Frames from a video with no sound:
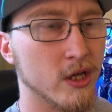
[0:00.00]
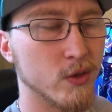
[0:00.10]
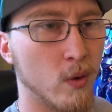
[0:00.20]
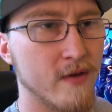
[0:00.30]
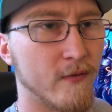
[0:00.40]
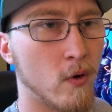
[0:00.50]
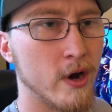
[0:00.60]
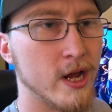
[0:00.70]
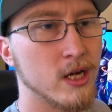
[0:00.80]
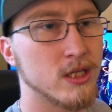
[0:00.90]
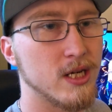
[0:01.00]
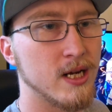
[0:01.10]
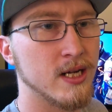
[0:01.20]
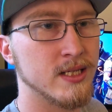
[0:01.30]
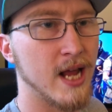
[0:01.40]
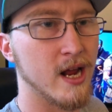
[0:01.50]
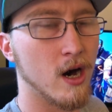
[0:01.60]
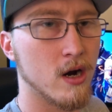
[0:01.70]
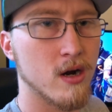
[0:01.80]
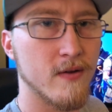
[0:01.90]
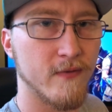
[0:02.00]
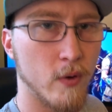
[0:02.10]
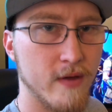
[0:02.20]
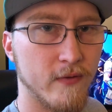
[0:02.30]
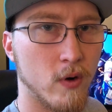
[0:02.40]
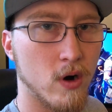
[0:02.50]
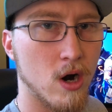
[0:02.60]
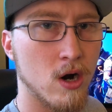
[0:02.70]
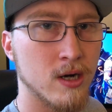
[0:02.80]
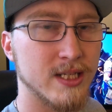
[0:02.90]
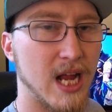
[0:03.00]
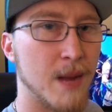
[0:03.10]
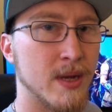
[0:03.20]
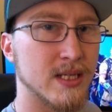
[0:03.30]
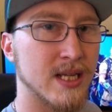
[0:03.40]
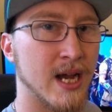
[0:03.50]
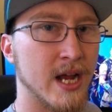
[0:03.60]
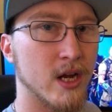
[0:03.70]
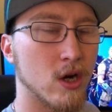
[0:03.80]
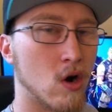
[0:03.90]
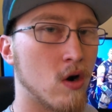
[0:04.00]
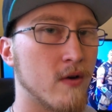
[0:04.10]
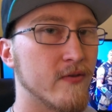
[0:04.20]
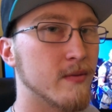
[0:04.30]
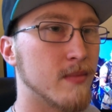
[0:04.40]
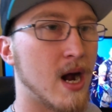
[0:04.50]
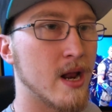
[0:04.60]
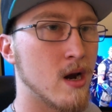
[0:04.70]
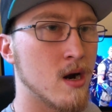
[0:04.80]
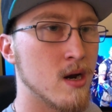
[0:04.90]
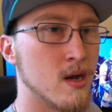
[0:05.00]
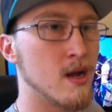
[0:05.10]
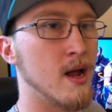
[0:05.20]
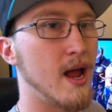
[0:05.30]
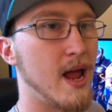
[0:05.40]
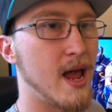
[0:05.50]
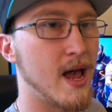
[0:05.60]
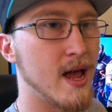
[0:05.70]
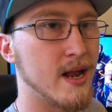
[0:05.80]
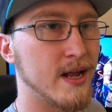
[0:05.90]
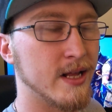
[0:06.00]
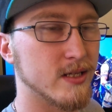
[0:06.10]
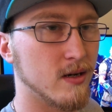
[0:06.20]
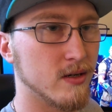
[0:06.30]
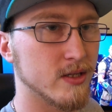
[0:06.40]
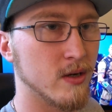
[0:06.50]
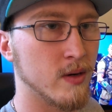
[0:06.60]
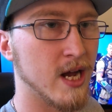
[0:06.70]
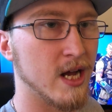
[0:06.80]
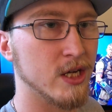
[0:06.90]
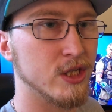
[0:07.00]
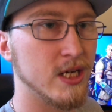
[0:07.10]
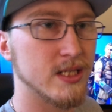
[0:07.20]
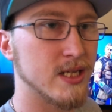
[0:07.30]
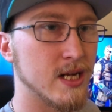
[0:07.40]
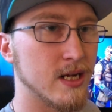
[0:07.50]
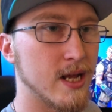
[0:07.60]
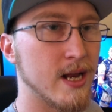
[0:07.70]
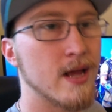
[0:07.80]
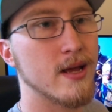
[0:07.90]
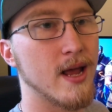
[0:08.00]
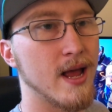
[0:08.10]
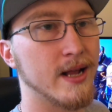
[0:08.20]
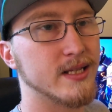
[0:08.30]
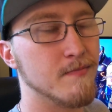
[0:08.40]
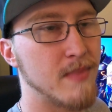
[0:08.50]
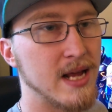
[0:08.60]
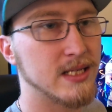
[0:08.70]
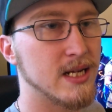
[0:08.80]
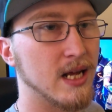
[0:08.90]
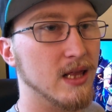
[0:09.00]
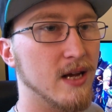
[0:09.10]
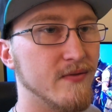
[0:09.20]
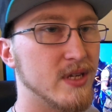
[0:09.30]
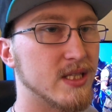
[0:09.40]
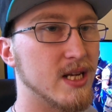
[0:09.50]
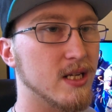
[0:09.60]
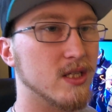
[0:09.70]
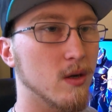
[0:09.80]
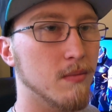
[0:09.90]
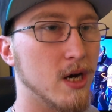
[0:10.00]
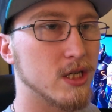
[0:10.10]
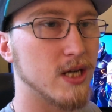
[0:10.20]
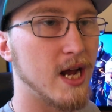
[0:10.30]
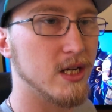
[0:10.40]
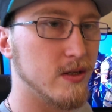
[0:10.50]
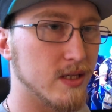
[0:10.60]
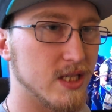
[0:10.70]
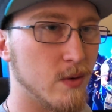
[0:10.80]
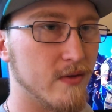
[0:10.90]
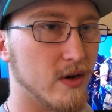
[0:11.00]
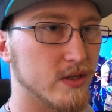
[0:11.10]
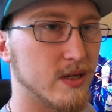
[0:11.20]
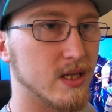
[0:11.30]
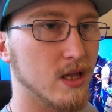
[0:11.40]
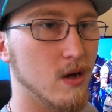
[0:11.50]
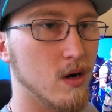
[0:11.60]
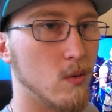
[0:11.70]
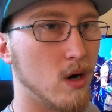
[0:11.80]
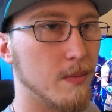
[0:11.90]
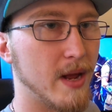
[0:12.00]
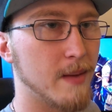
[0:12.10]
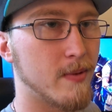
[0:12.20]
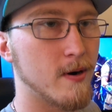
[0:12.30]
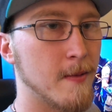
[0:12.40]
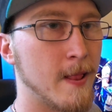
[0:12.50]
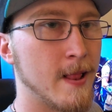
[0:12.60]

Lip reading: The 24 inch is a 144 Hertz MSI curved monitor. And it's also got G-Sync in it, and it's amazing. I love this thing so much. As you can see, we've also got the logo wallpaper.